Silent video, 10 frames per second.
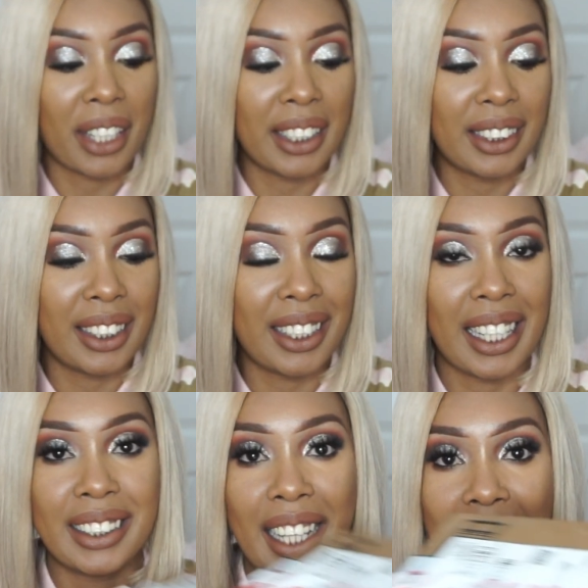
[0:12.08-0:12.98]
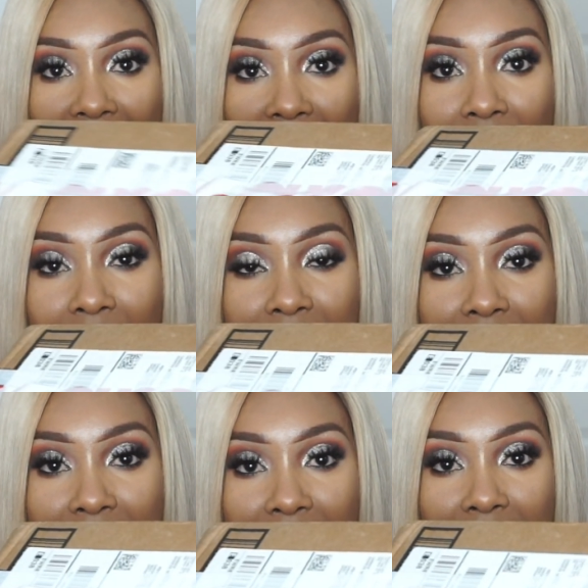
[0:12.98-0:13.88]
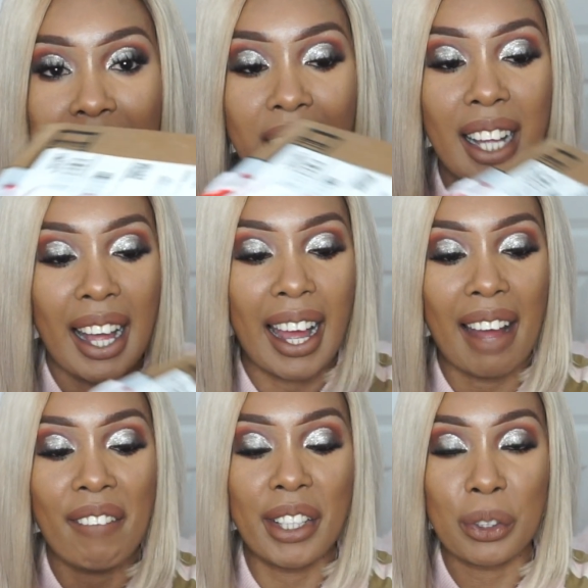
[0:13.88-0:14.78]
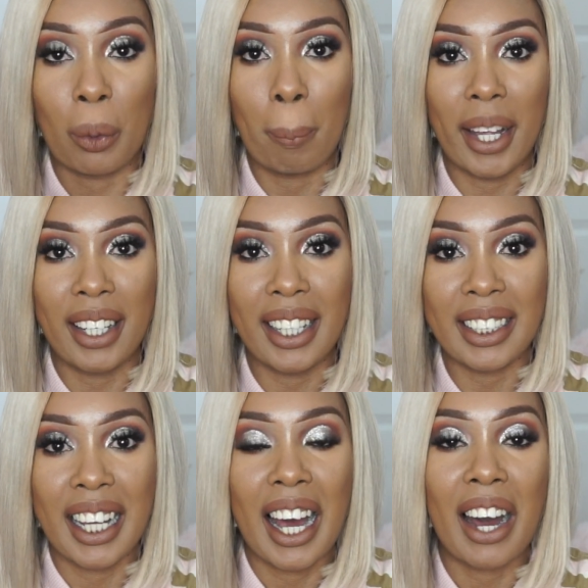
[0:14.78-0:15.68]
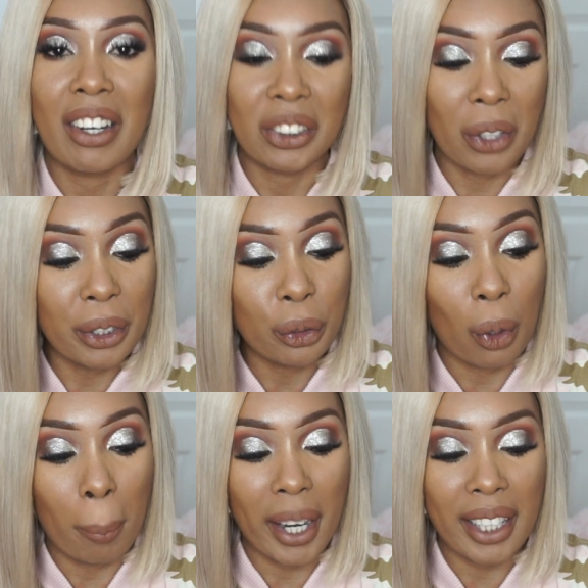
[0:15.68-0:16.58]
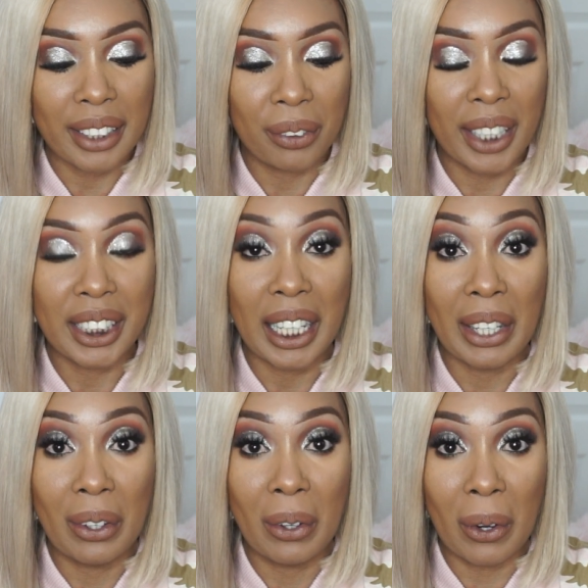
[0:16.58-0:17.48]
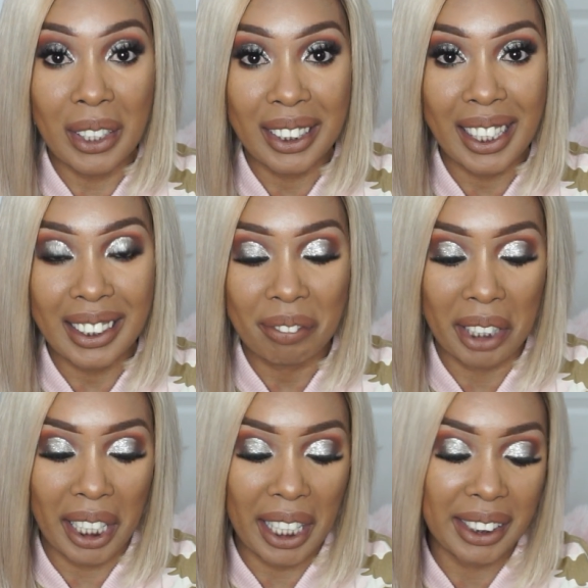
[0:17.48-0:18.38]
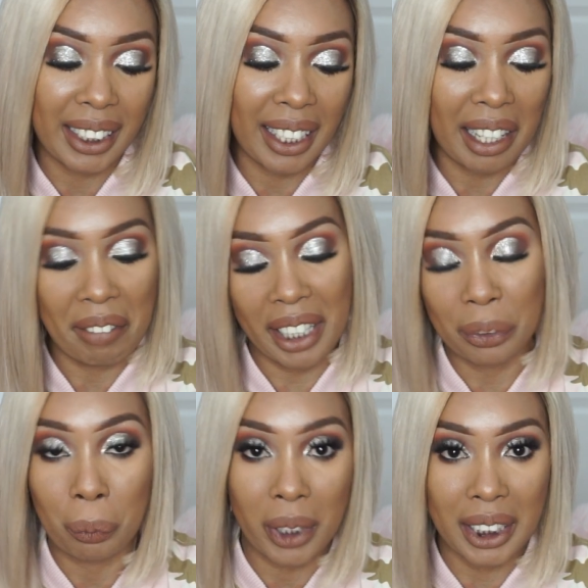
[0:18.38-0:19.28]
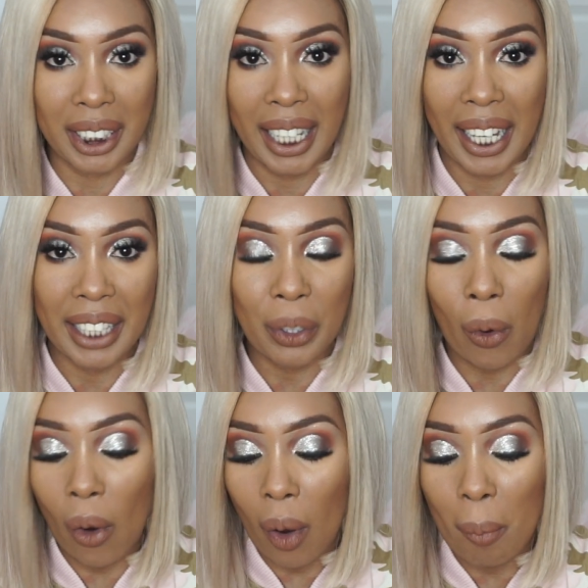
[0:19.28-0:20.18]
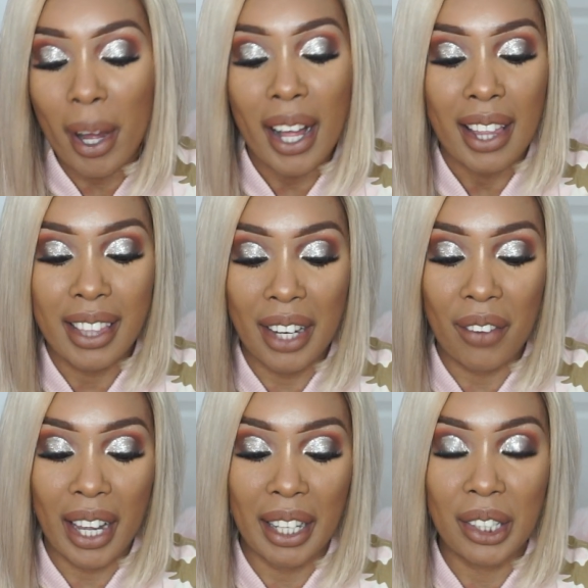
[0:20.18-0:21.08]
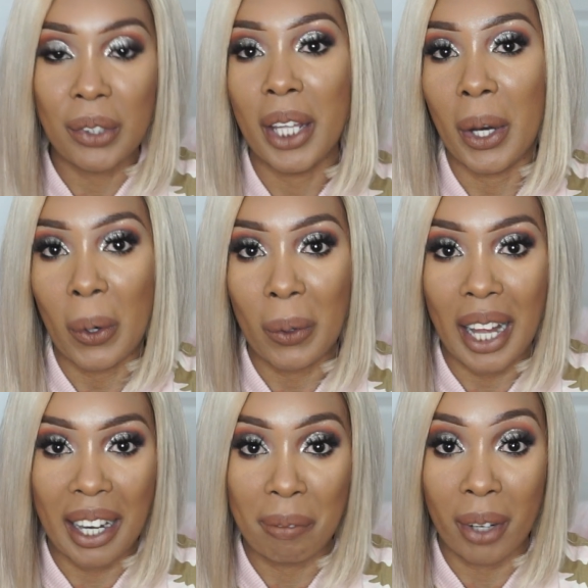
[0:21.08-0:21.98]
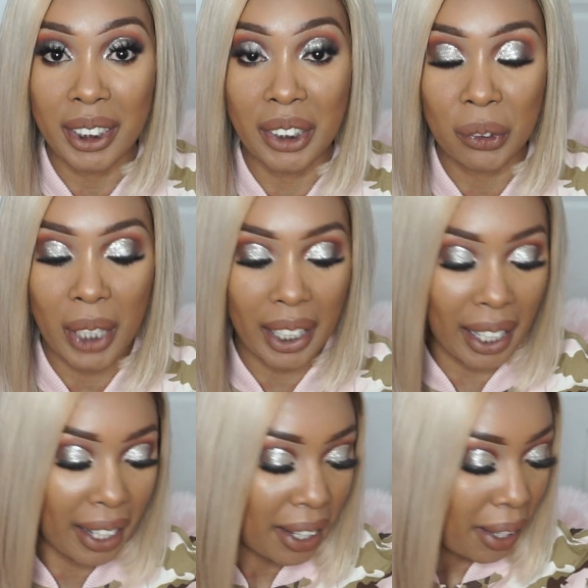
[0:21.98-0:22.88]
you can see, it has the Aramex seal. I haven't opened it. I was going to open it as soon as I got it, but then I said let me just wait until I get home, then we can do the whole unboxing together.